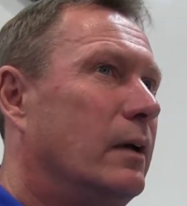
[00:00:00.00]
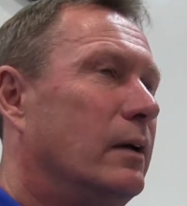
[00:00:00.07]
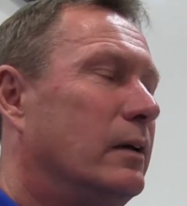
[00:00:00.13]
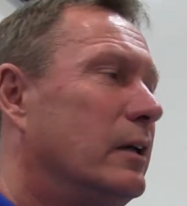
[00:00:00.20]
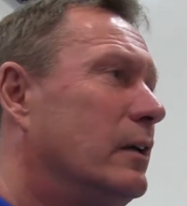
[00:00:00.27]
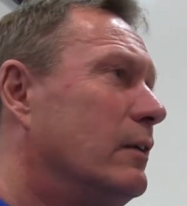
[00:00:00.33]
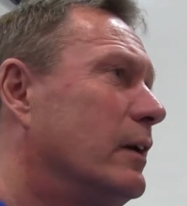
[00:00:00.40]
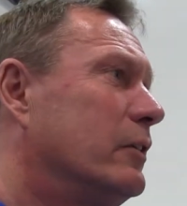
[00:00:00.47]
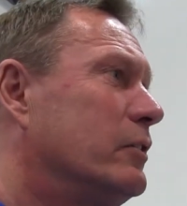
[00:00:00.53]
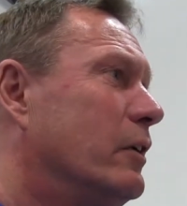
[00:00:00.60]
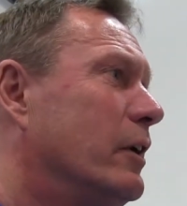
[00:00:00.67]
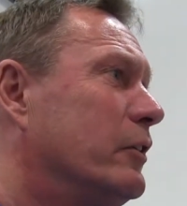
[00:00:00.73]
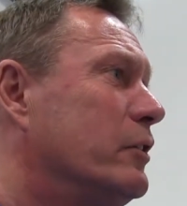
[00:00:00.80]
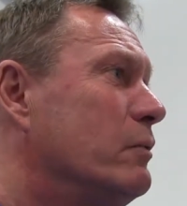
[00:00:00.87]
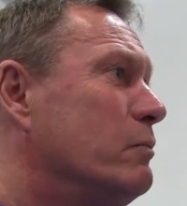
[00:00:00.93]
You know, I
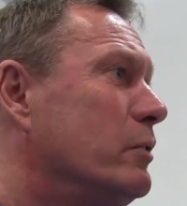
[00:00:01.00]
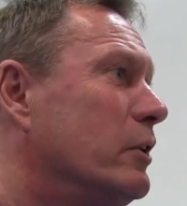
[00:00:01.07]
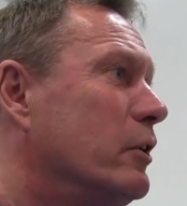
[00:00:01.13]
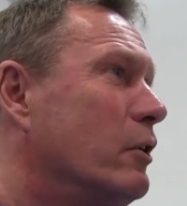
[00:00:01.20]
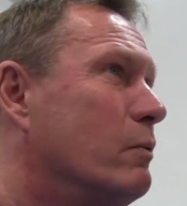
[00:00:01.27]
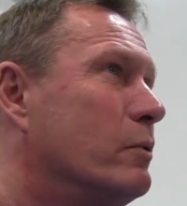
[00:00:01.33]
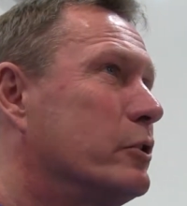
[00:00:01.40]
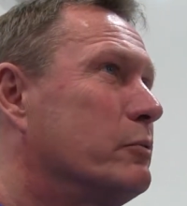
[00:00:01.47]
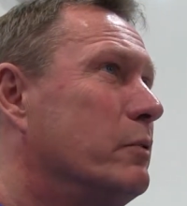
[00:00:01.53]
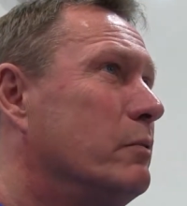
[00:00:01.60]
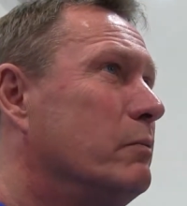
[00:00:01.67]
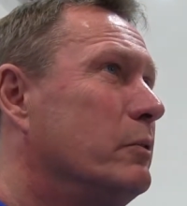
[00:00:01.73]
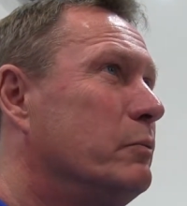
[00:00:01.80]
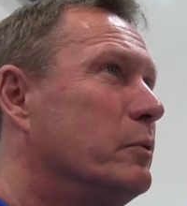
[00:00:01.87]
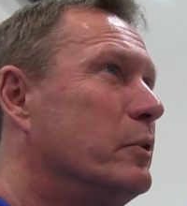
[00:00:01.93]
don't really know what's
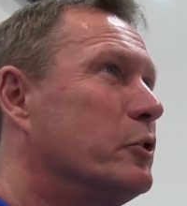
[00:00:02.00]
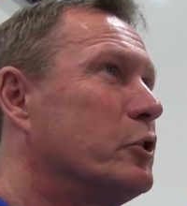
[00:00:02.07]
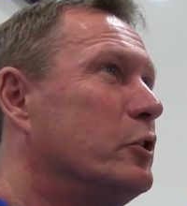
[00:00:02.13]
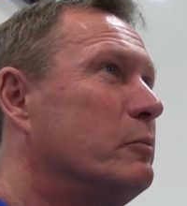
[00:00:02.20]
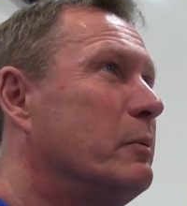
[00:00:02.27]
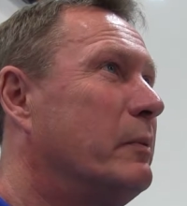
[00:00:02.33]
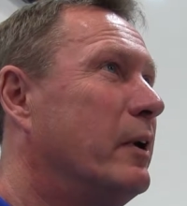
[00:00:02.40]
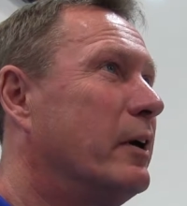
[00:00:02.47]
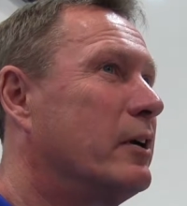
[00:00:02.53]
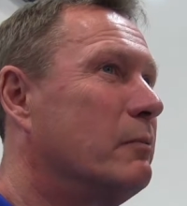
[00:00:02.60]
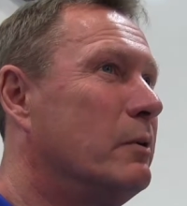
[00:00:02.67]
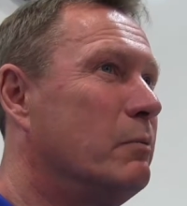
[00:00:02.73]
wrong with World Superbike.